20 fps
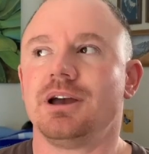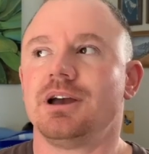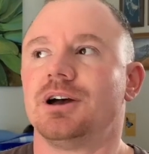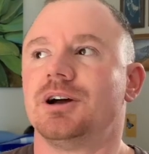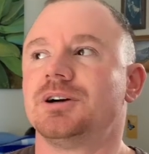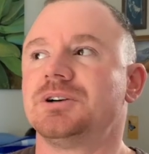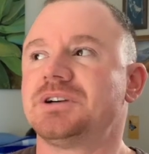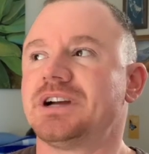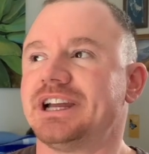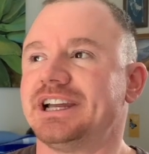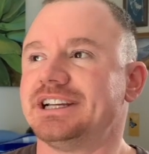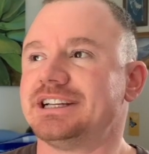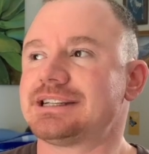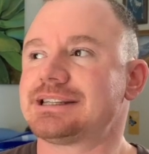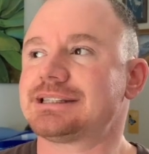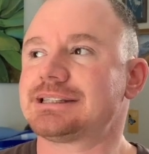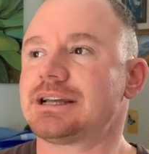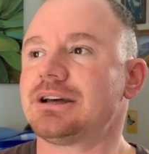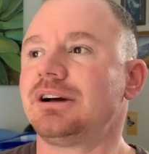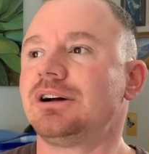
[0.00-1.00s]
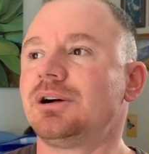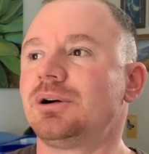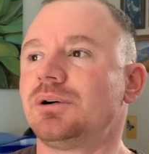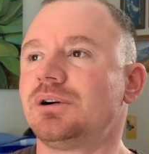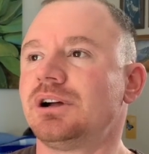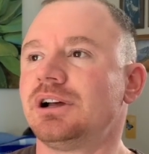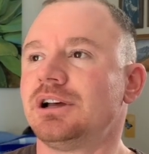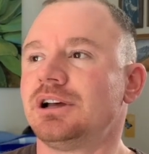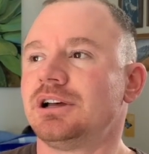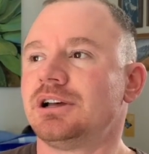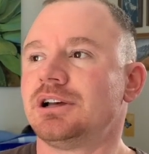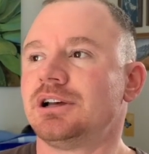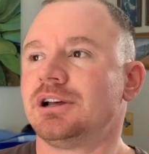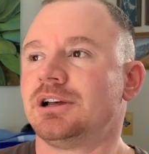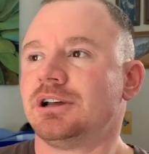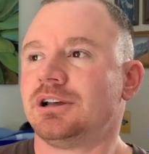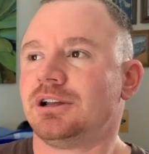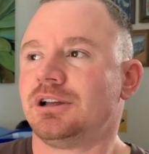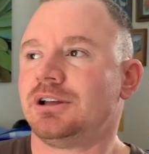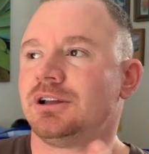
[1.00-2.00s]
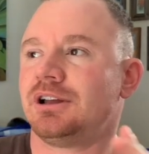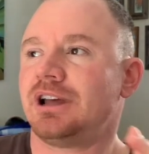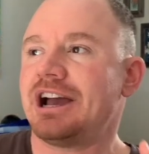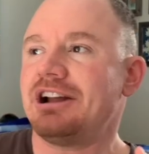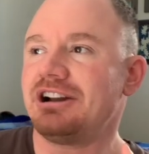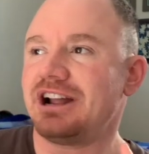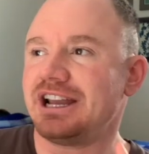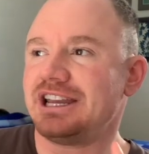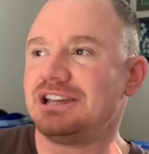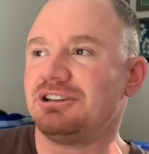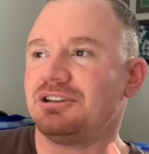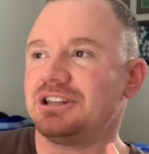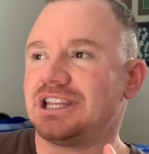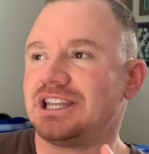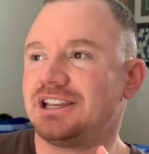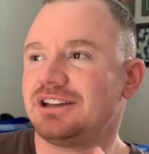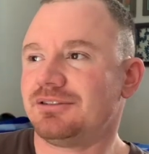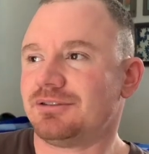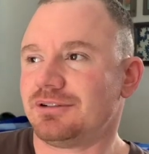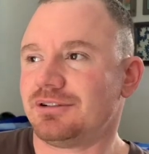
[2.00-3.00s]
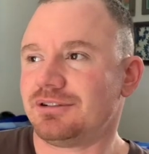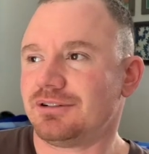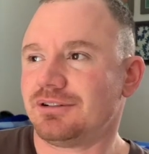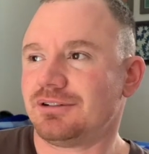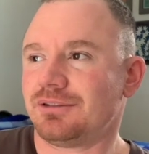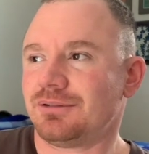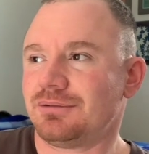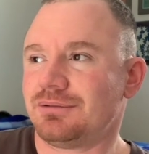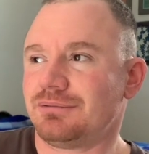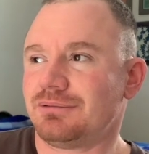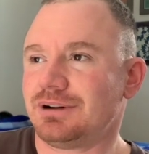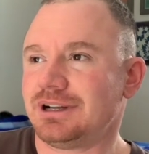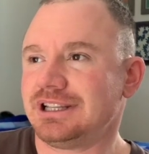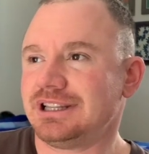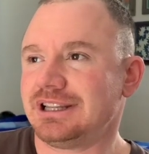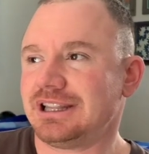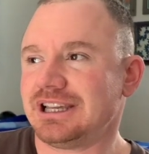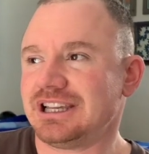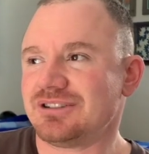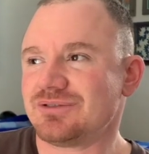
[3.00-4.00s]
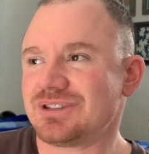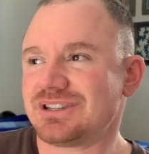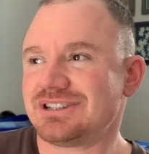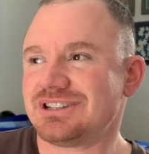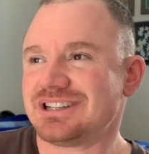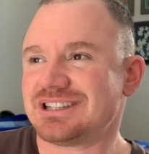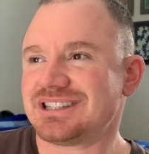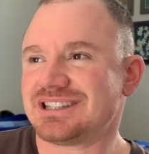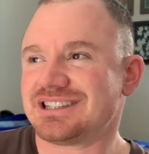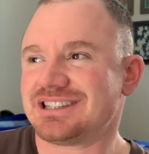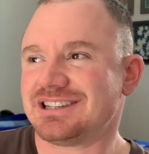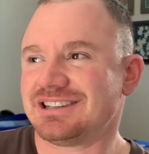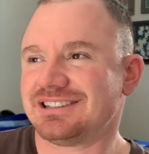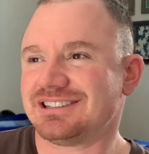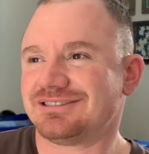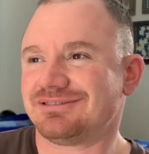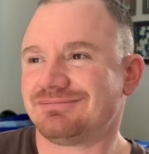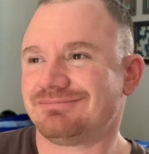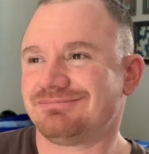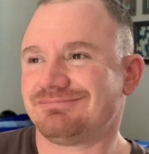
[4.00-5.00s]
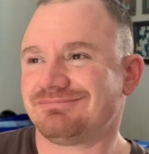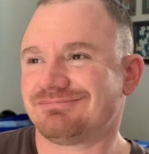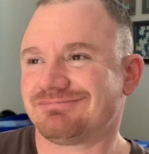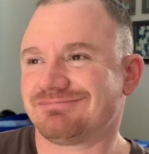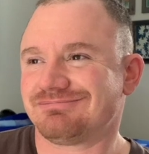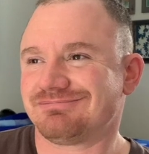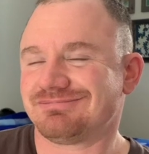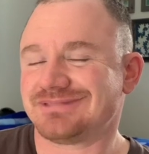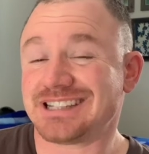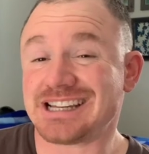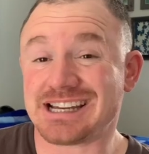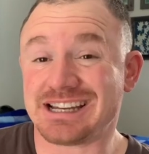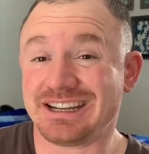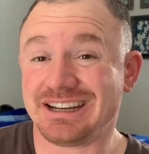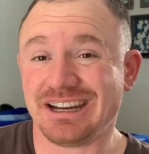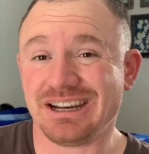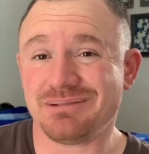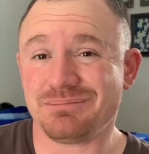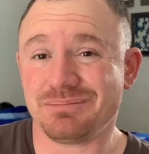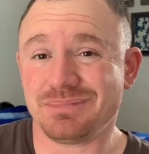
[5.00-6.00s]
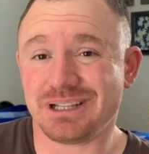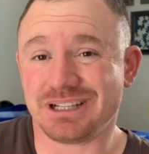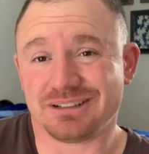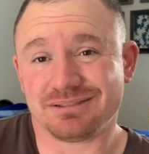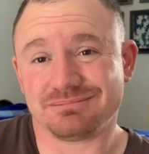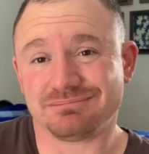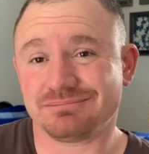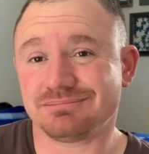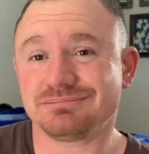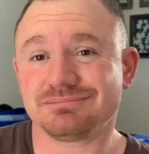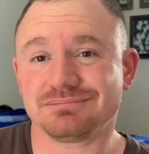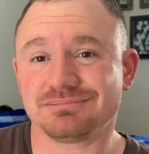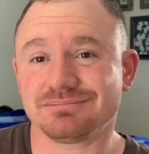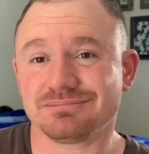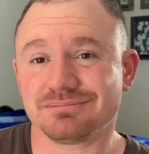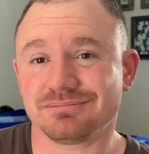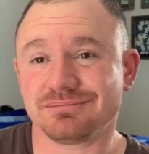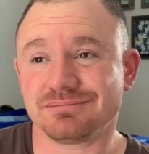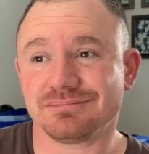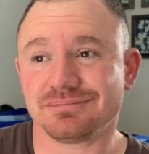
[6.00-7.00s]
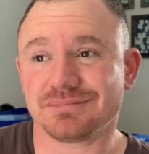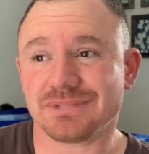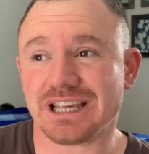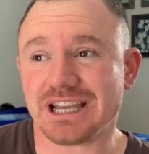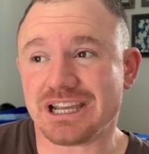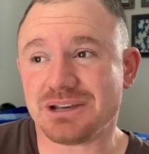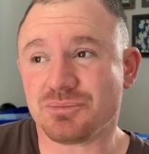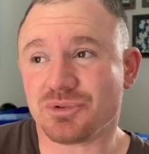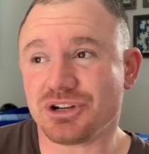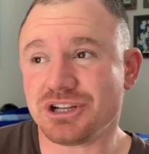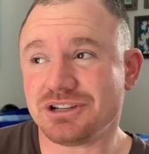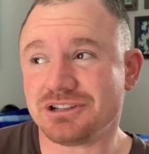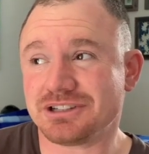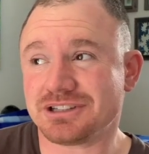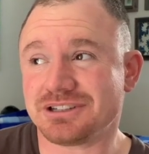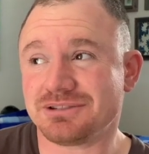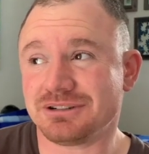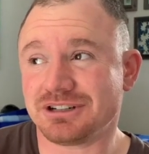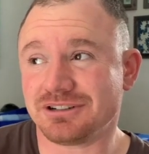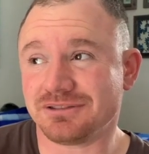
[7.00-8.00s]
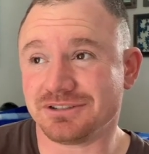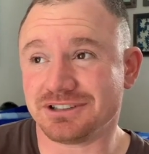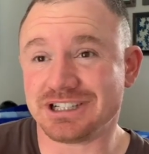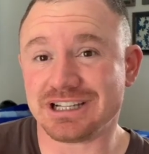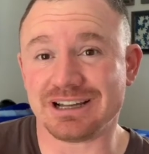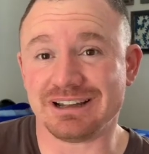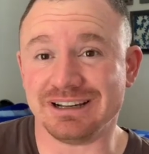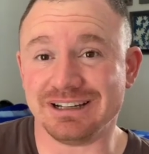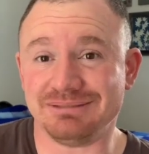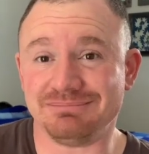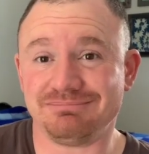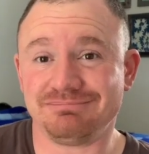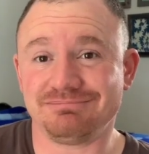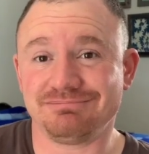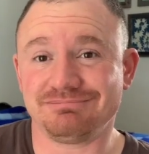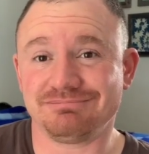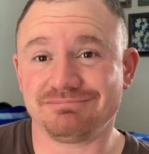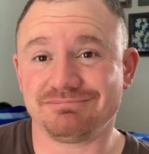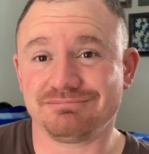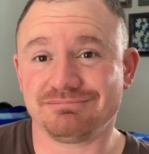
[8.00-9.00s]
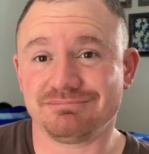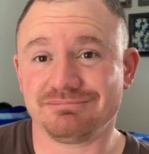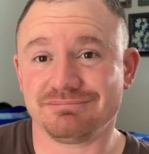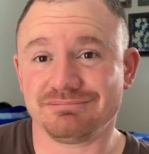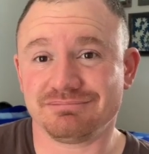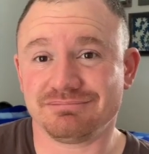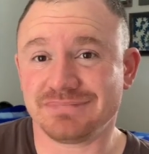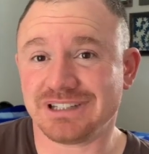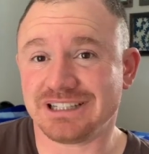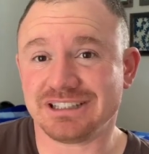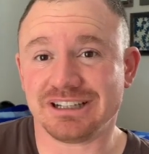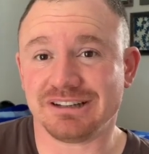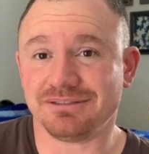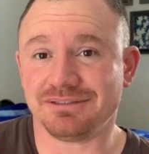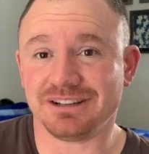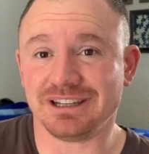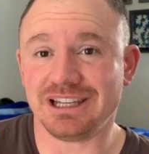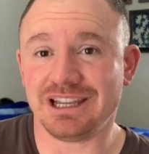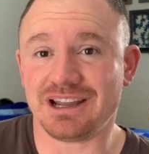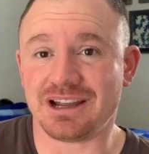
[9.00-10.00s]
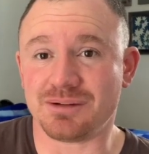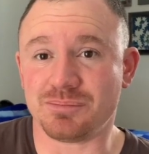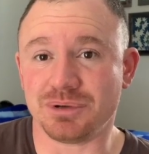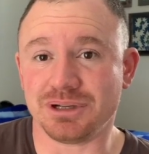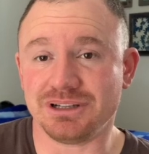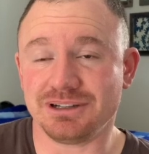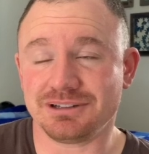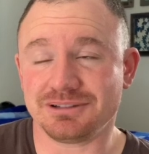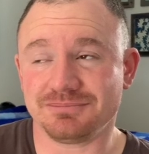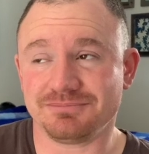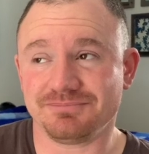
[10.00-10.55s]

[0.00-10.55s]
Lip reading: Okay, so how did I deal with it? One thing was just time and getting more used to it over time. That definitely happened.